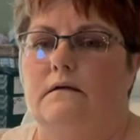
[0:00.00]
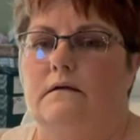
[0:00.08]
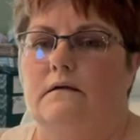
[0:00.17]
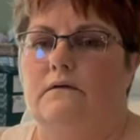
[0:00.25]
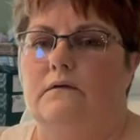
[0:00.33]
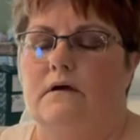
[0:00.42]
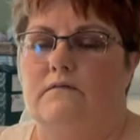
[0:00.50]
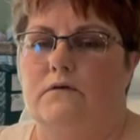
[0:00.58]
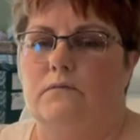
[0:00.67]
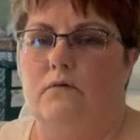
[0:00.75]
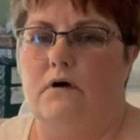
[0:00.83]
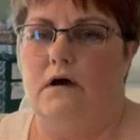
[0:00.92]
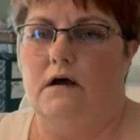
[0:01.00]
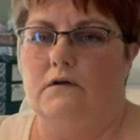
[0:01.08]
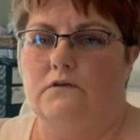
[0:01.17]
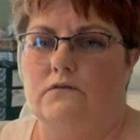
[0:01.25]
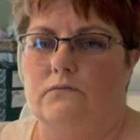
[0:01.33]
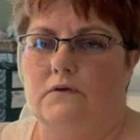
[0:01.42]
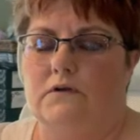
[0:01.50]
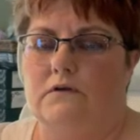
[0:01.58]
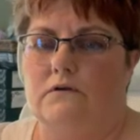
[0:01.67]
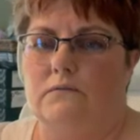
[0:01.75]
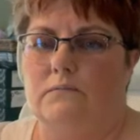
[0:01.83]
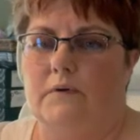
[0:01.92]
You have to watch when
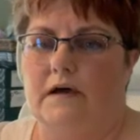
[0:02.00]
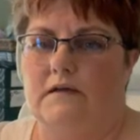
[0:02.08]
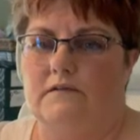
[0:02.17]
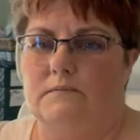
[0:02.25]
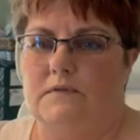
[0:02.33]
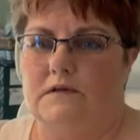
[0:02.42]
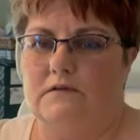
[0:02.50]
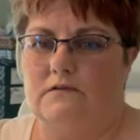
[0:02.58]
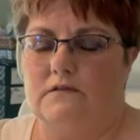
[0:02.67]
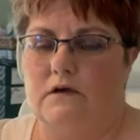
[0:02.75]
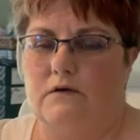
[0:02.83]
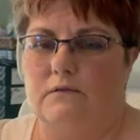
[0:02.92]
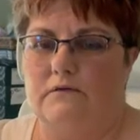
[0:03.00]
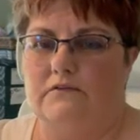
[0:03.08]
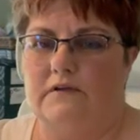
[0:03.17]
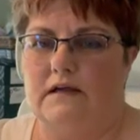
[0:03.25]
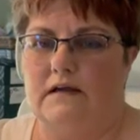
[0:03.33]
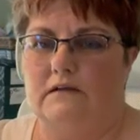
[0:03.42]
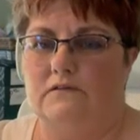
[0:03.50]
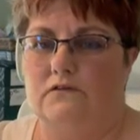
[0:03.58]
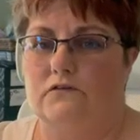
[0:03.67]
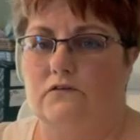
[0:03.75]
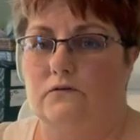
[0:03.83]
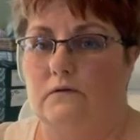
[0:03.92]
you buy some of these, though. It'll say it has a
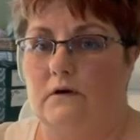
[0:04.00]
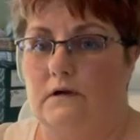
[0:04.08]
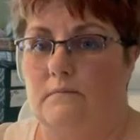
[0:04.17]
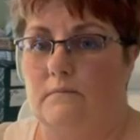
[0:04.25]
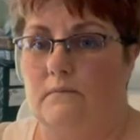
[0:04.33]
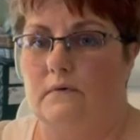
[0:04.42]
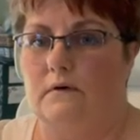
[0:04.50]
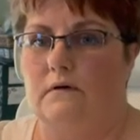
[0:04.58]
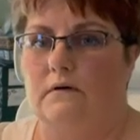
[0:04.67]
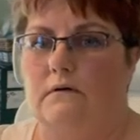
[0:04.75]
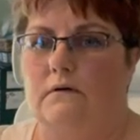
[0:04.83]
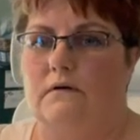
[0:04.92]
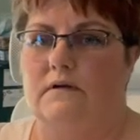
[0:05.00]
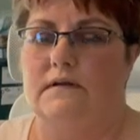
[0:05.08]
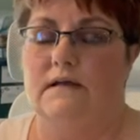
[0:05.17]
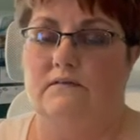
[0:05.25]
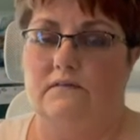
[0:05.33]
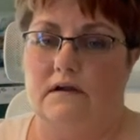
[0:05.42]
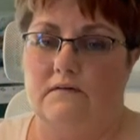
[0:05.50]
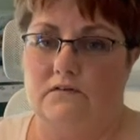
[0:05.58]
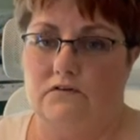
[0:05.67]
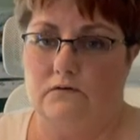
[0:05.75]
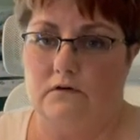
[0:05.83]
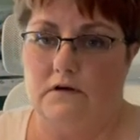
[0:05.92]
scrim or it doesn't have a
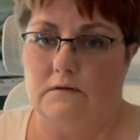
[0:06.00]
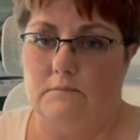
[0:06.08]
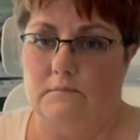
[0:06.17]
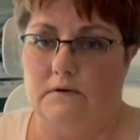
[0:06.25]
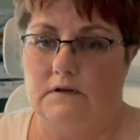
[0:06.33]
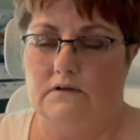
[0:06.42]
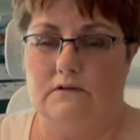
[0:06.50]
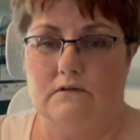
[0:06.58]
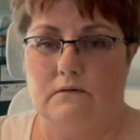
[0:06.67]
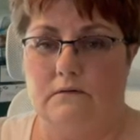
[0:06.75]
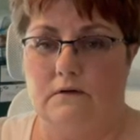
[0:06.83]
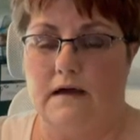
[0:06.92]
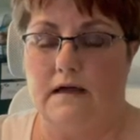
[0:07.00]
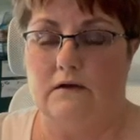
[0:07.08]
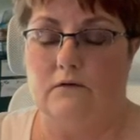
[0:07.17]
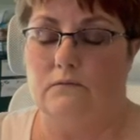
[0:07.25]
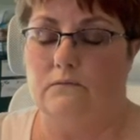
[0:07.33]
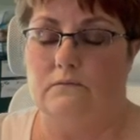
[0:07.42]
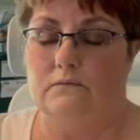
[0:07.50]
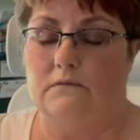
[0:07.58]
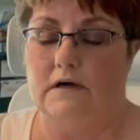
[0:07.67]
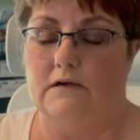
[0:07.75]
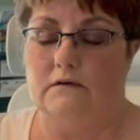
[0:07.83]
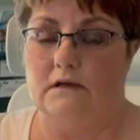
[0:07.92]
scrim. I don't
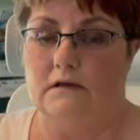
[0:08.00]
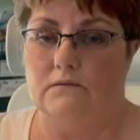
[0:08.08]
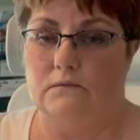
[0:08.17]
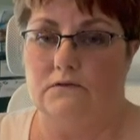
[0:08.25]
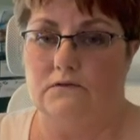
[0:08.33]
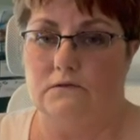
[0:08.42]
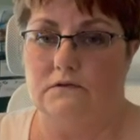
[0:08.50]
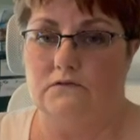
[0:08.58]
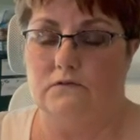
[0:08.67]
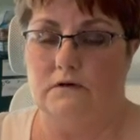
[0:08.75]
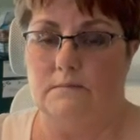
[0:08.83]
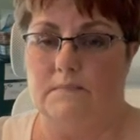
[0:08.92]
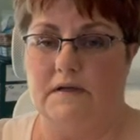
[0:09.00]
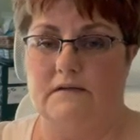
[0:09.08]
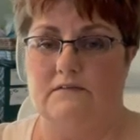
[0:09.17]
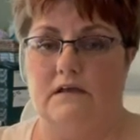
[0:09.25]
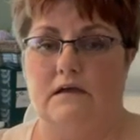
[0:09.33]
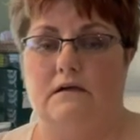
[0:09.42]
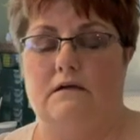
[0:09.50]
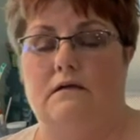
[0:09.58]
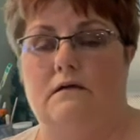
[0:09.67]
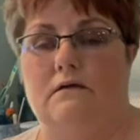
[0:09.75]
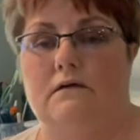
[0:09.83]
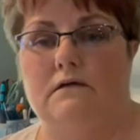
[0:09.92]
like the ones with the scrim because that
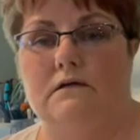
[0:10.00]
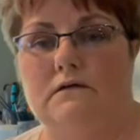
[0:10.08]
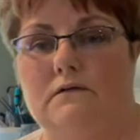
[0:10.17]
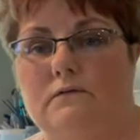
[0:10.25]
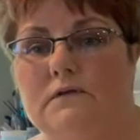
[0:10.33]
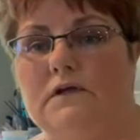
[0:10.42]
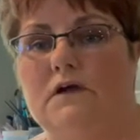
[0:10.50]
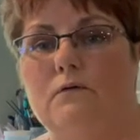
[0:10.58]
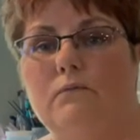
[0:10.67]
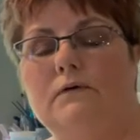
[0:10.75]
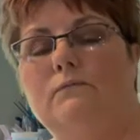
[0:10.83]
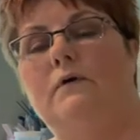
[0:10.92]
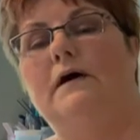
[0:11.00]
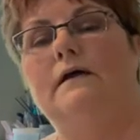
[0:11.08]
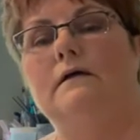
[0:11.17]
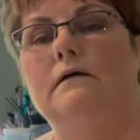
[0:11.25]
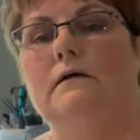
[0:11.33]
can only go one way,